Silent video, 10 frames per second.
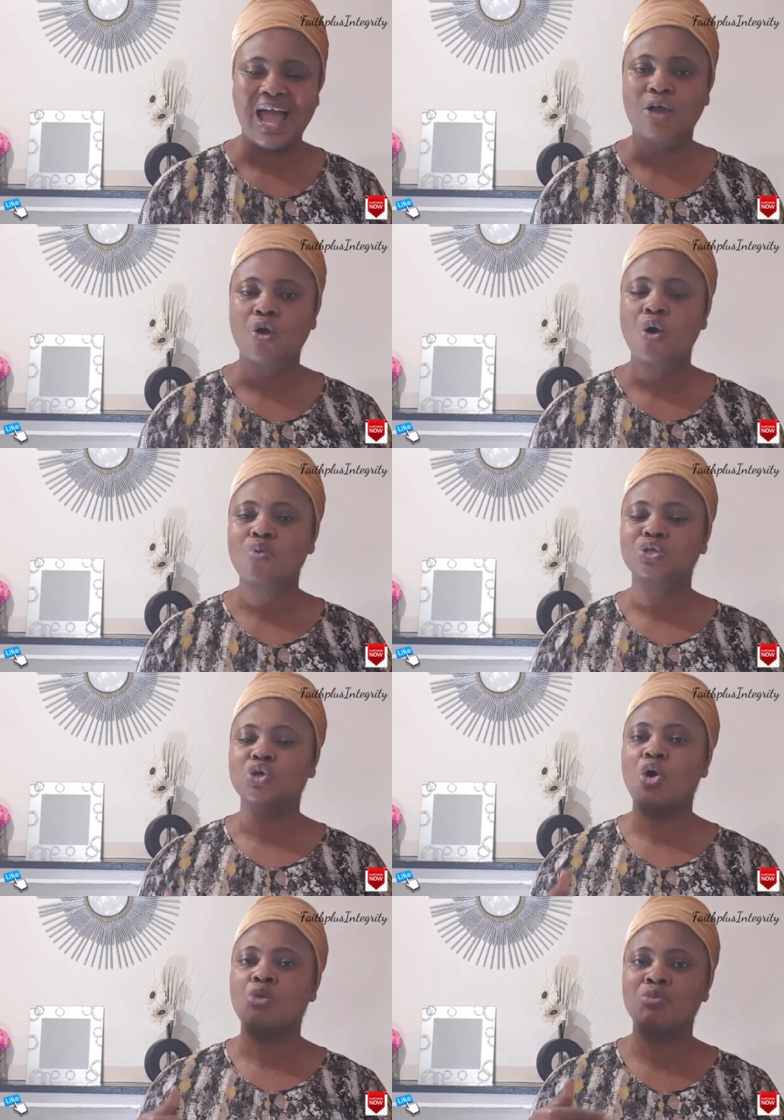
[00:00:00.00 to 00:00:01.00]
I come
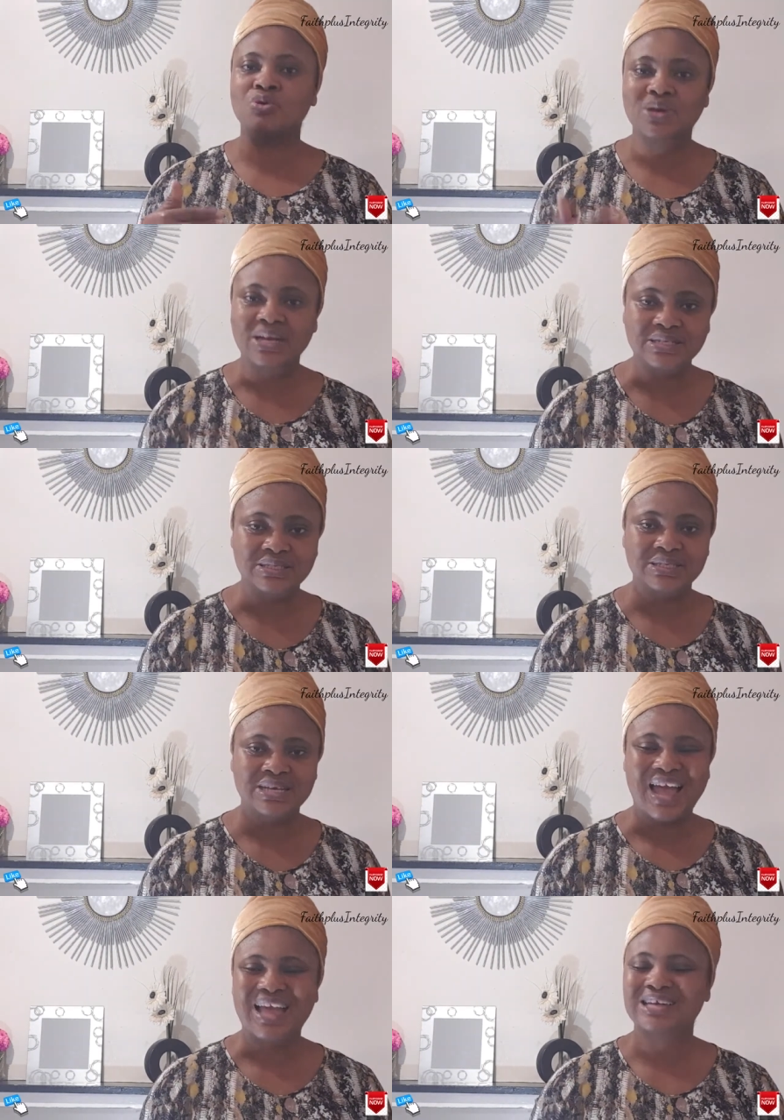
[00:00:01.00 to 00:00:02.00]
with all boldness.
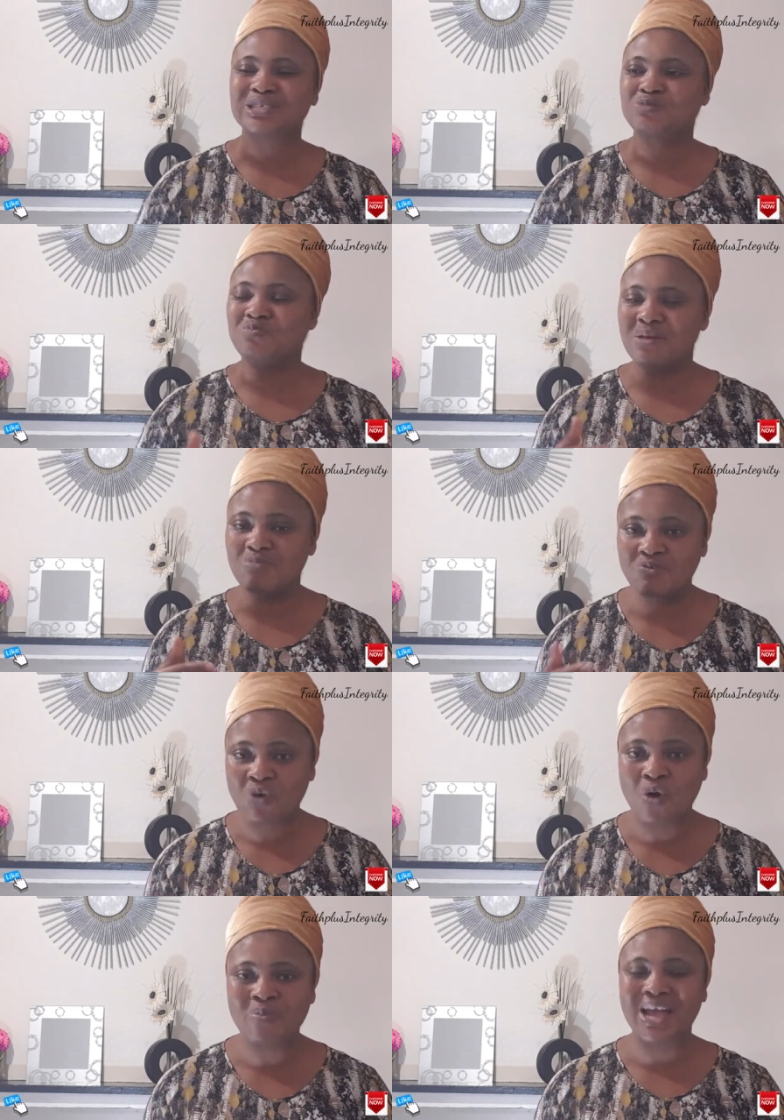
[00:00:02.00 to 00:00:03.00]
I can speak
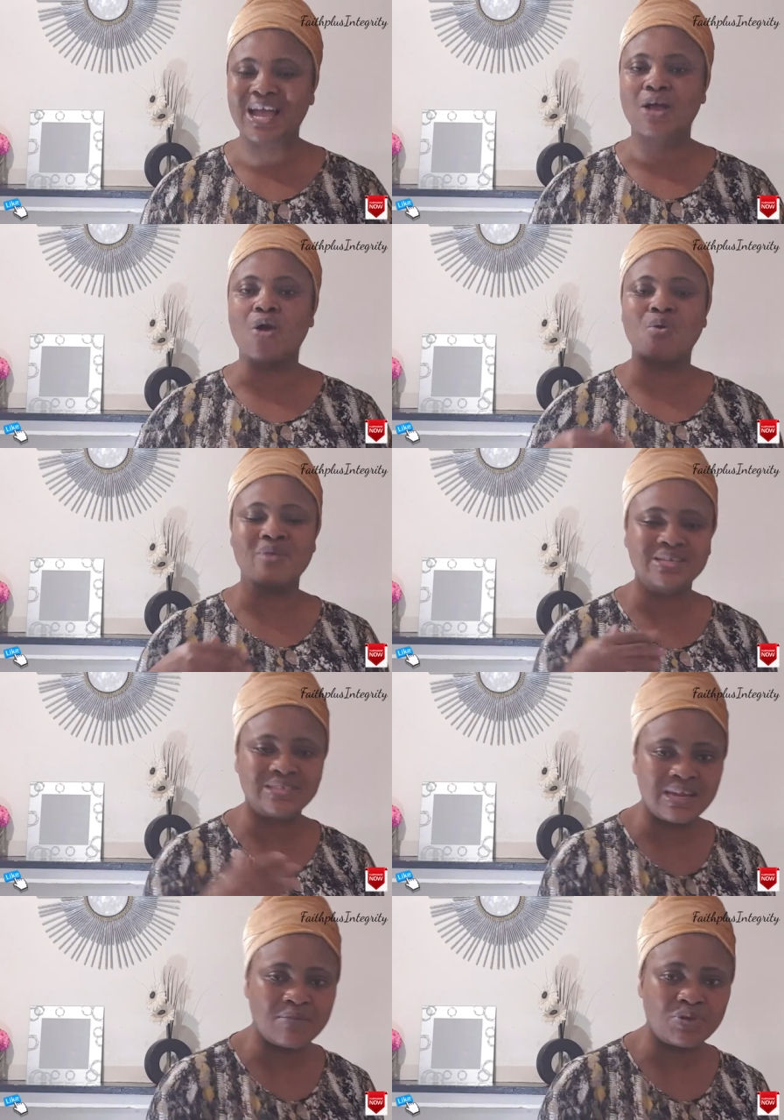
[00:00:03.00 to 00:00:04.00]
before me. I can
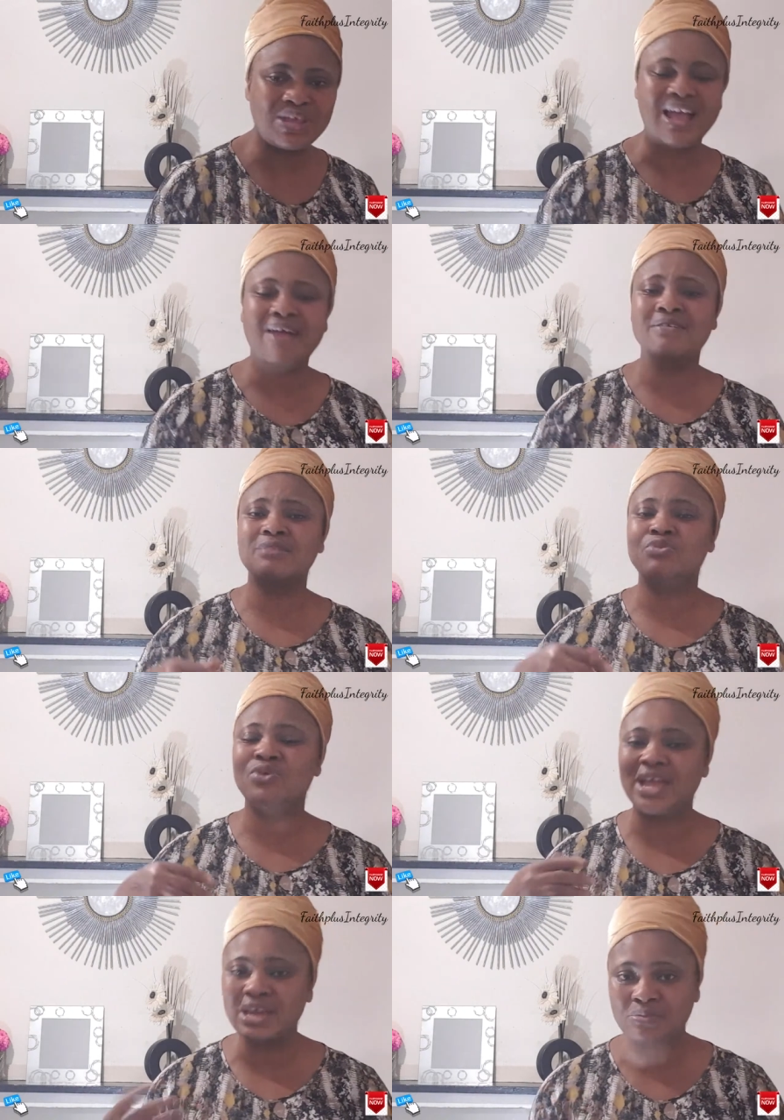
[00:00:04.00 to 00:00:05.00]
correct anybody. I can
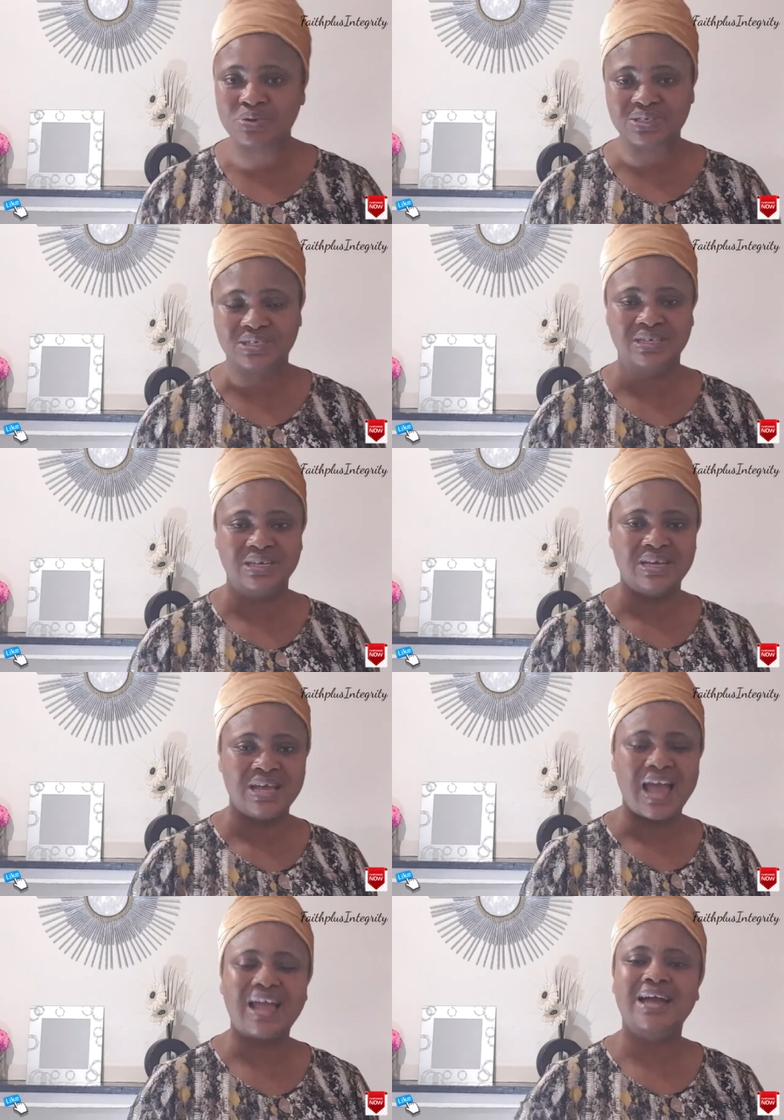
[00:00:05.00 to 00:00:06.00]
rebuke anybody.
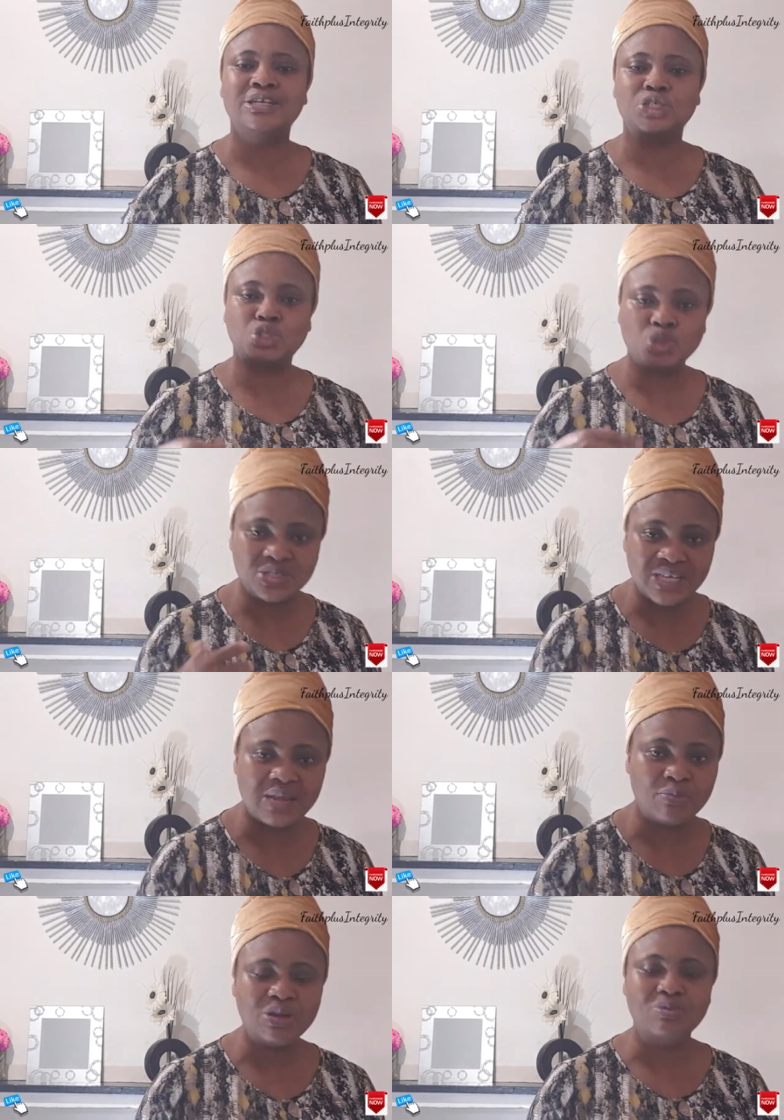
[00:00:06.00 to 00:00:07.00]
I can instruct
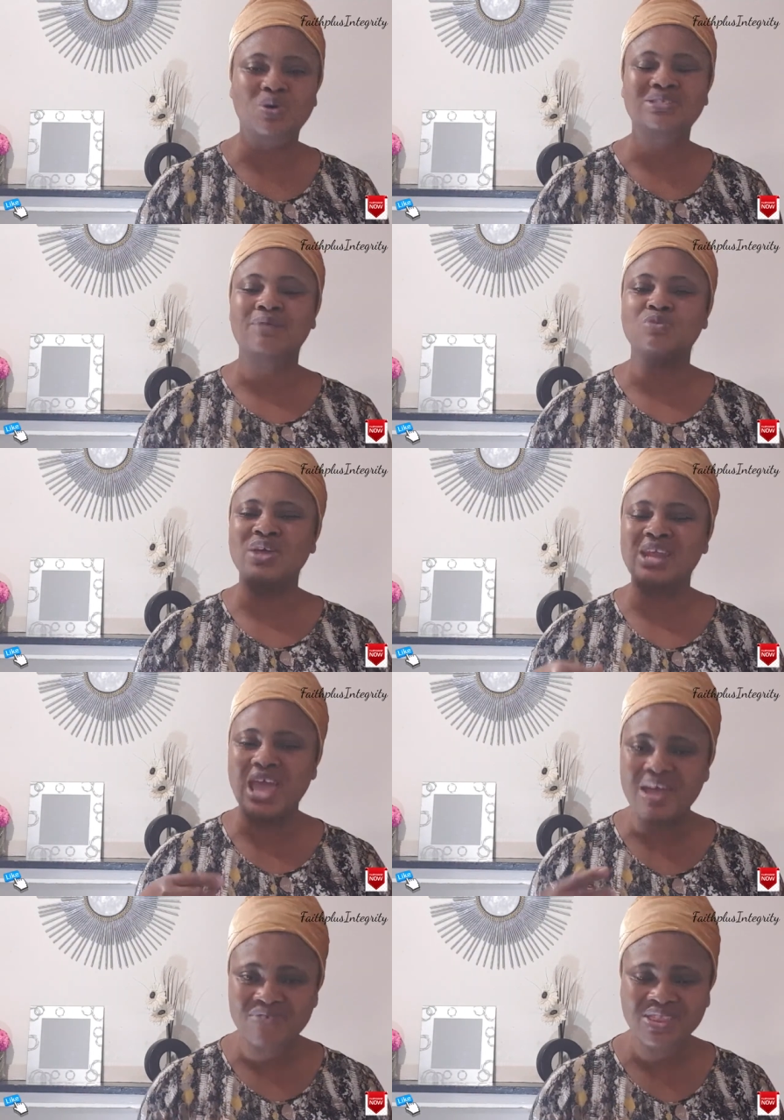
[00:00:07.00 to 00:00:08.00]
anybody because I'm
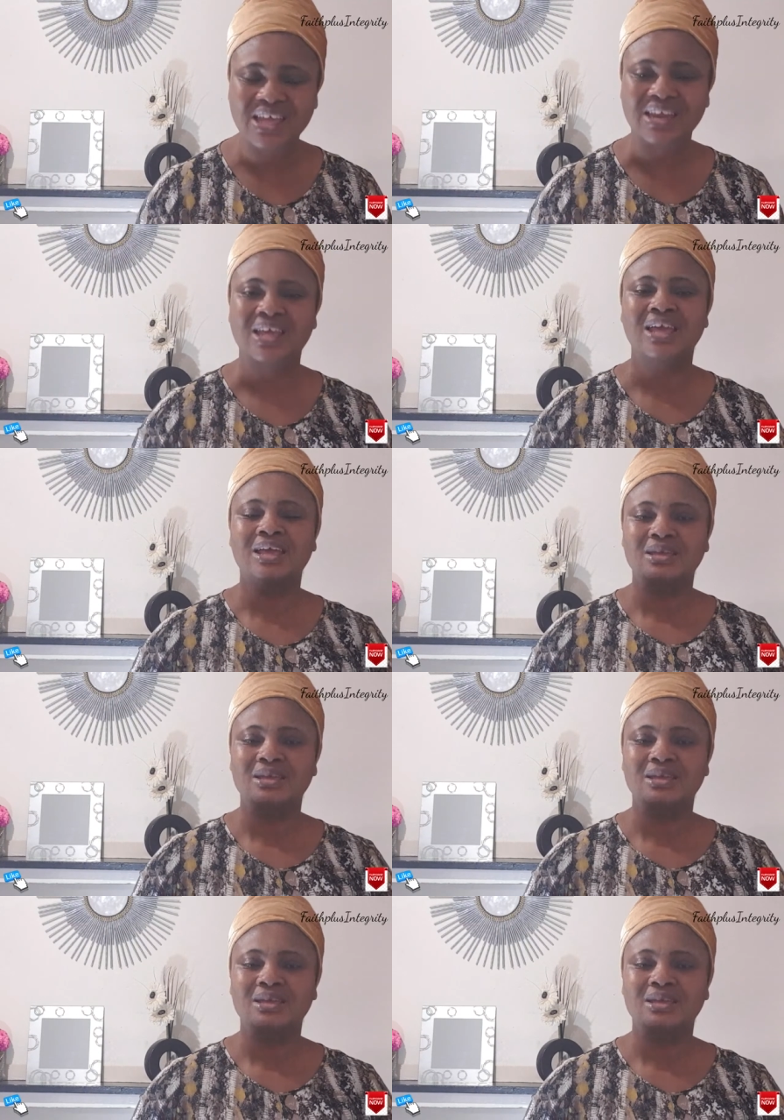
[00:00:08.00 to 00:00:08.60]
doing everything